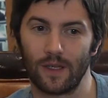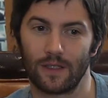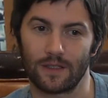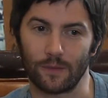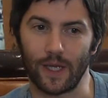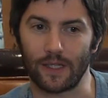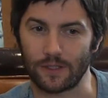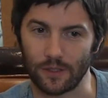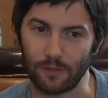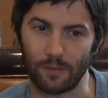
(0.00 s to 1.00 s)
So we had a
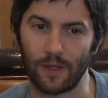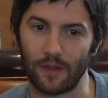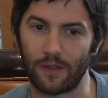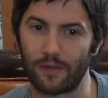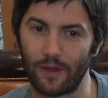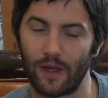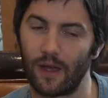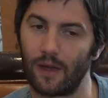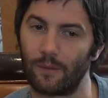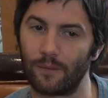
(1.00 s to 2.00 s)
sort of month
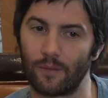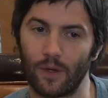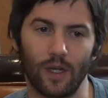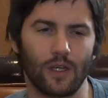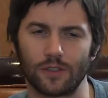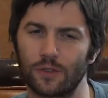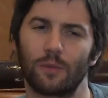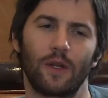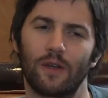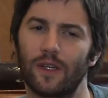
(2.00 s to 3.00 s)
rehearsal
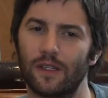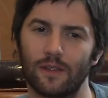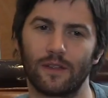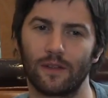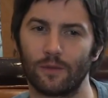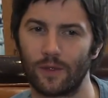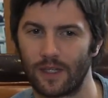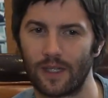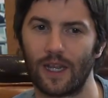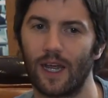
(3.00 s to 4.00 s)
period, and
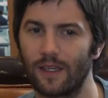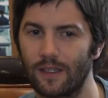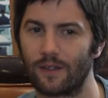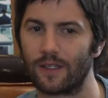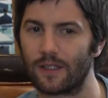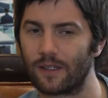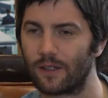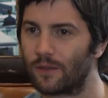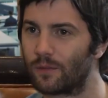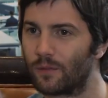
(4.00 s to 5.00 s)
within that, you know, I did a
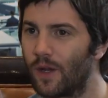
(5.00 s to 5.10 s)
lot of